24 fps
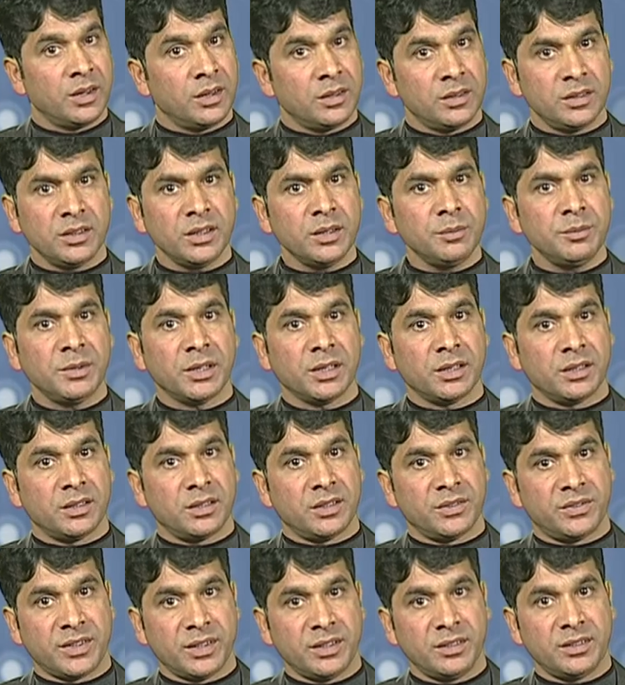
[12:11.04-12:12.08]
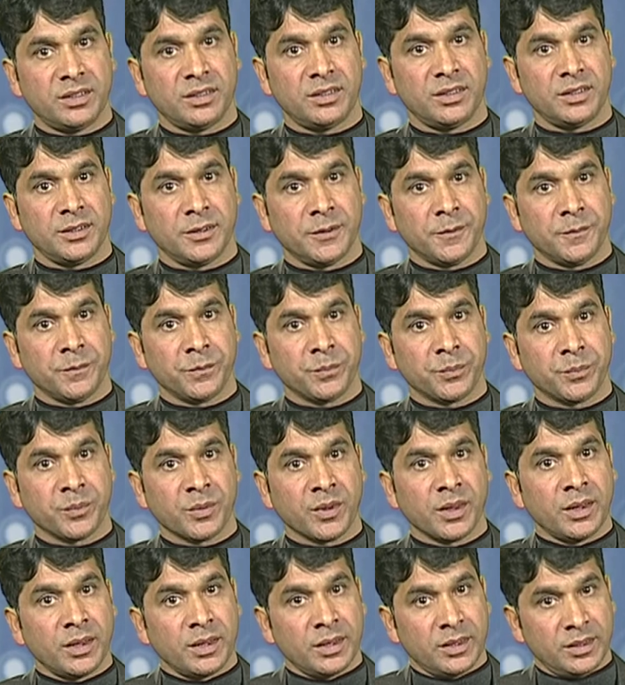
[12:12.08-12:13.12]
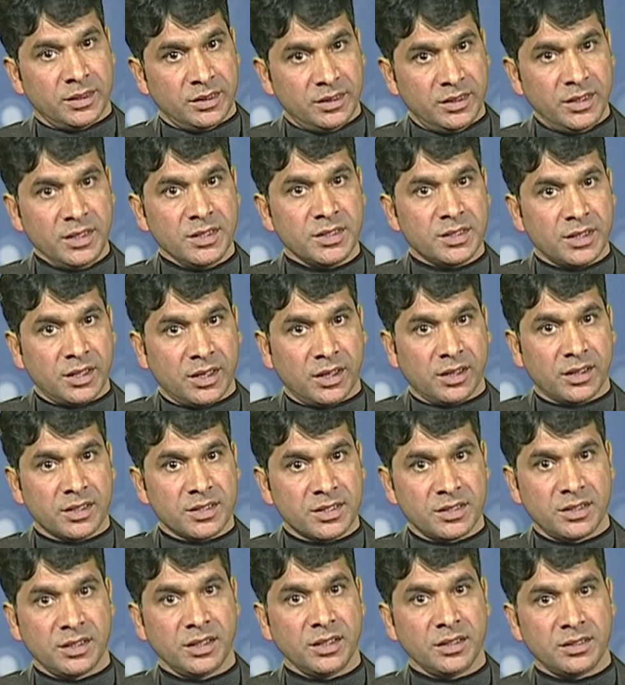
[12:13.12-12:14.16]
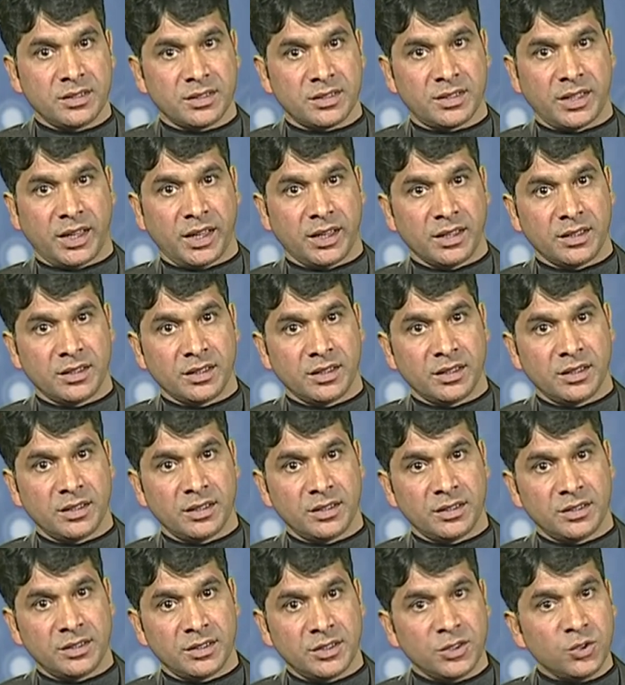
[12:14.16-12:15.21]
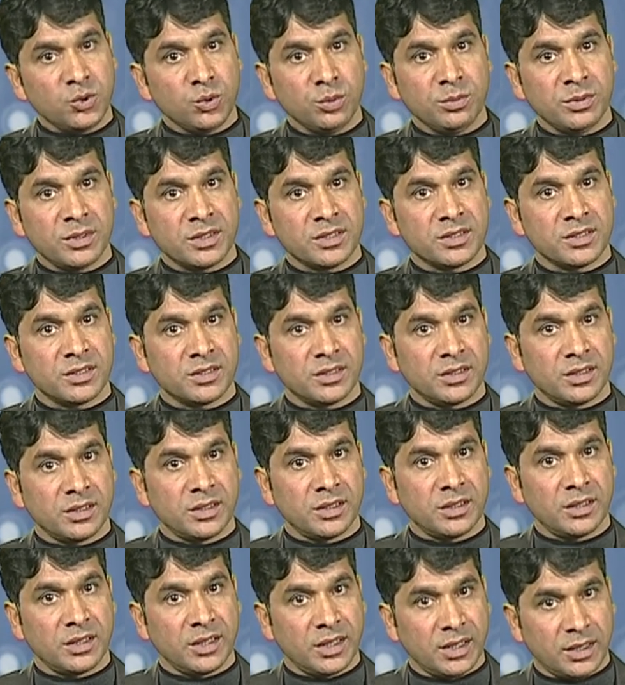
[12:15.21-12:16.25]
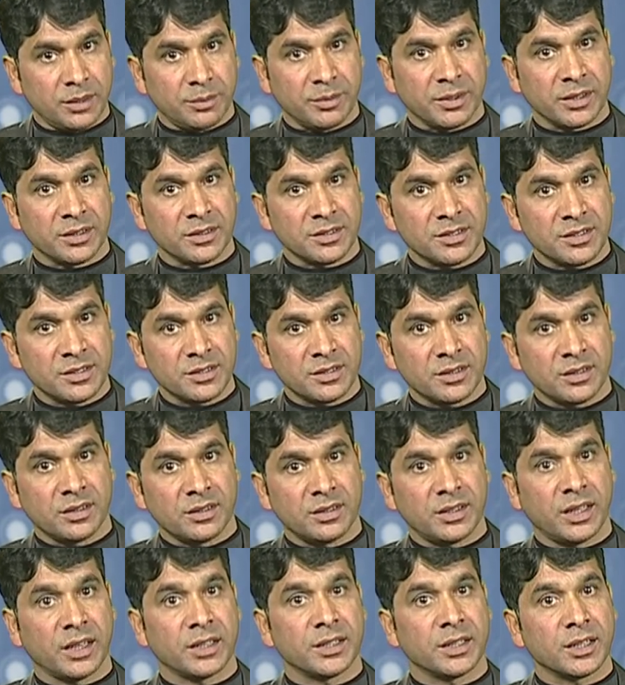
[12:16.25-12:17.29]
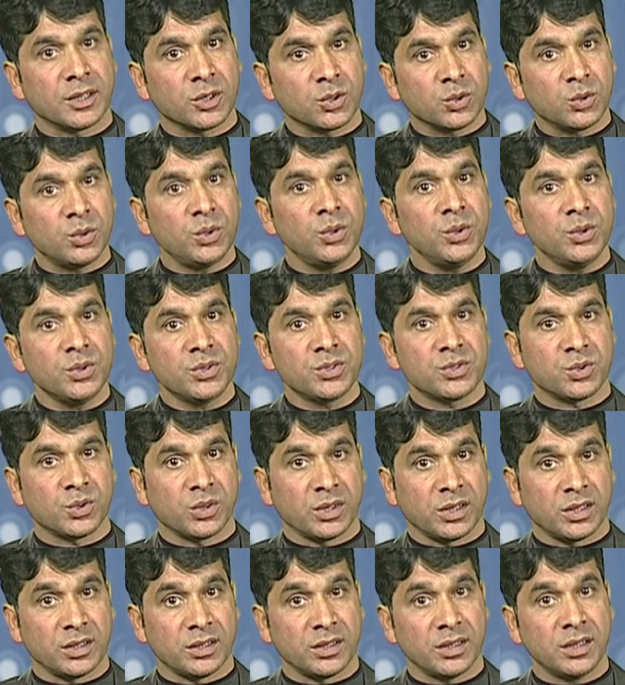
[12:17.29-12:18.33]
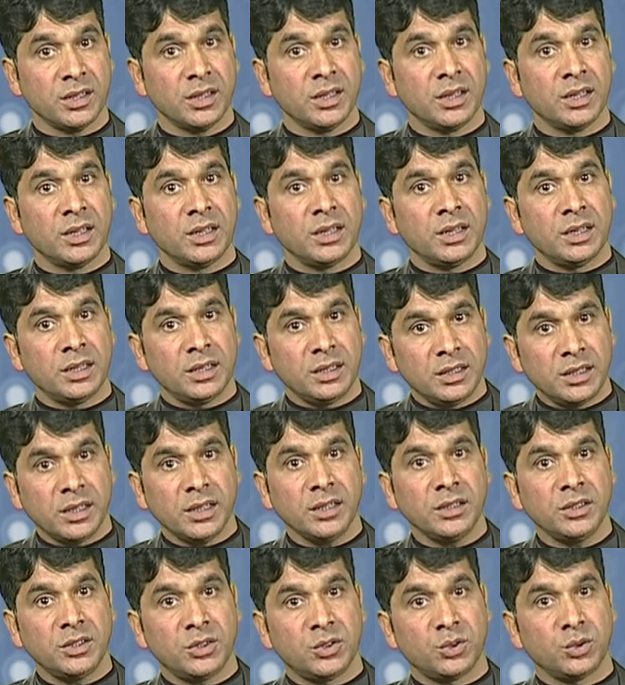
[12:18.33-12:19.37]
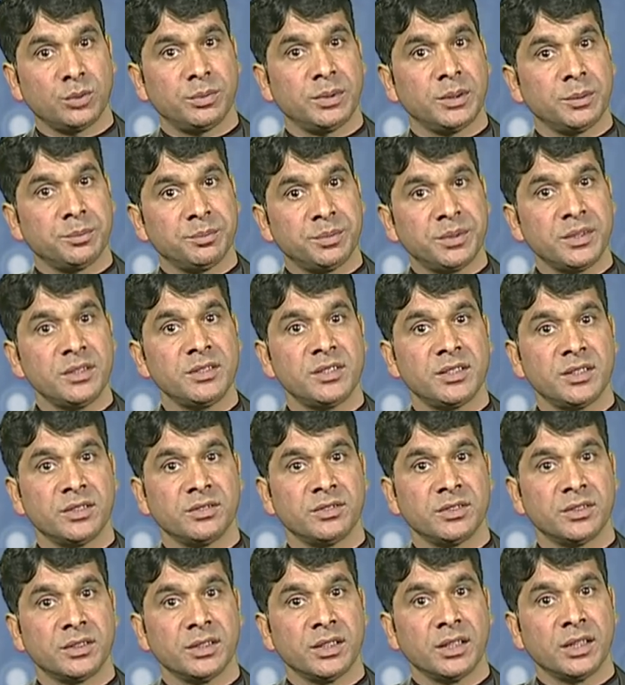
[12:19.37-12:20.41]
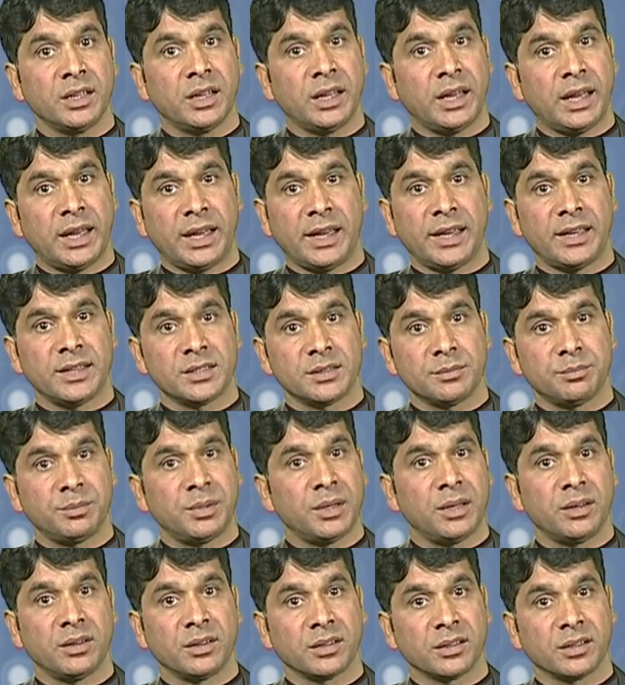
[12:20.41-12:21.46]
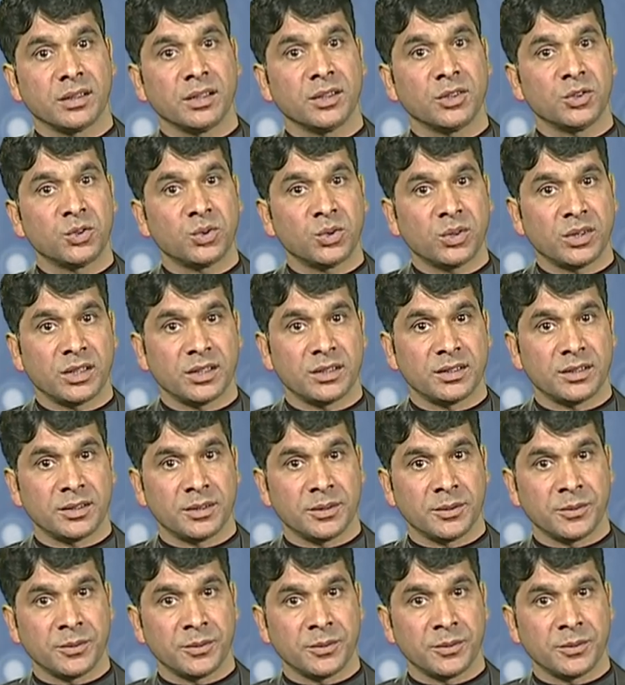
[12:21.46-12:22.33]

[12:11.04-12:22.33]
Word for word: Terming it differently, this law states that stimulus elements that are close together tend to be perceived as belonging together.